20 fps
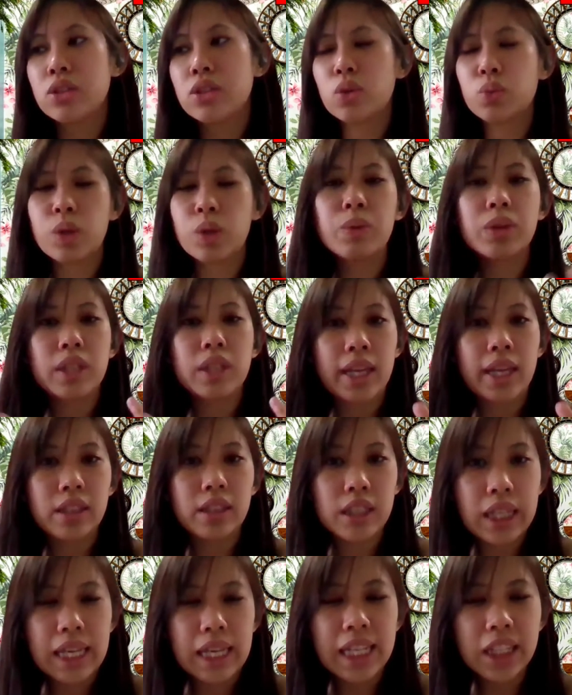So we would
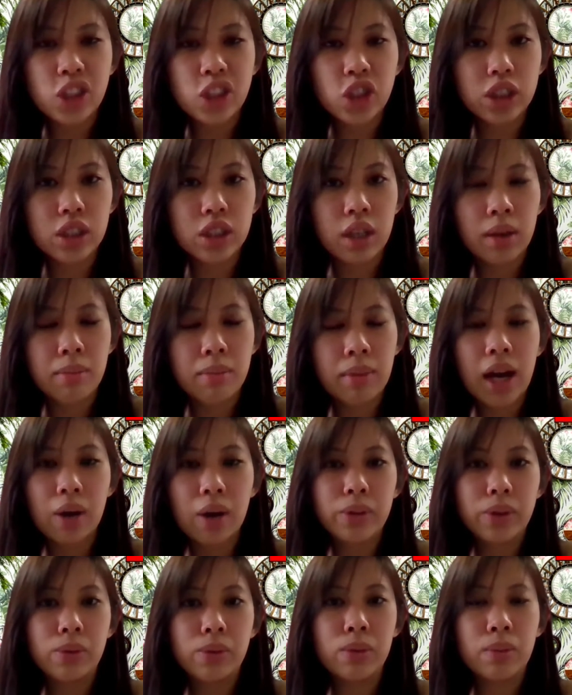then teach them
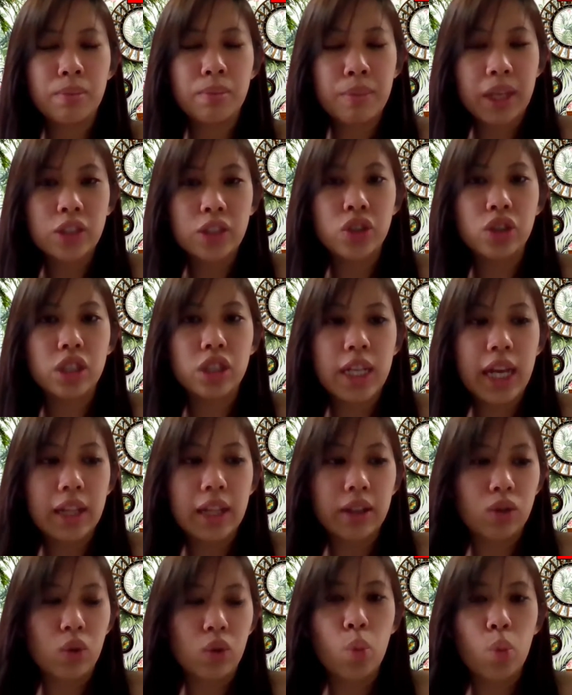how to make sure
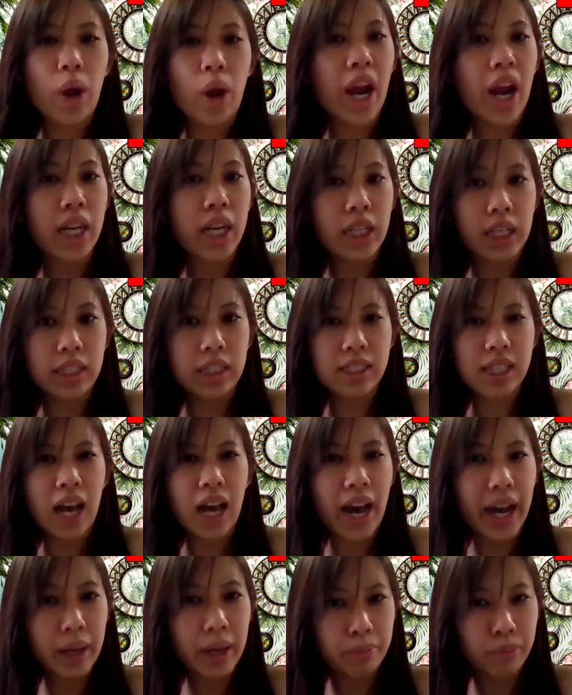that don't wear any
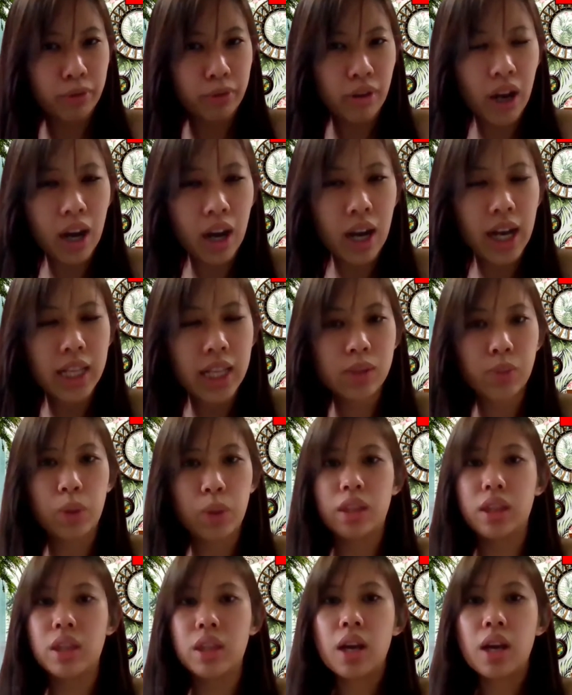tight bras
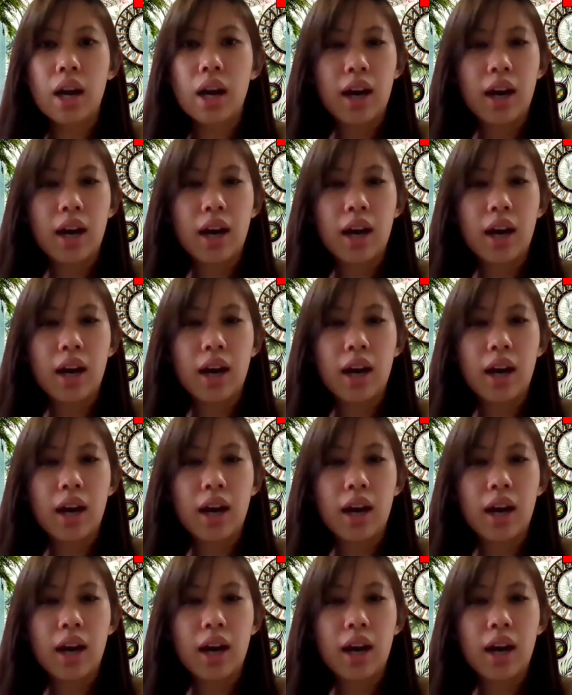with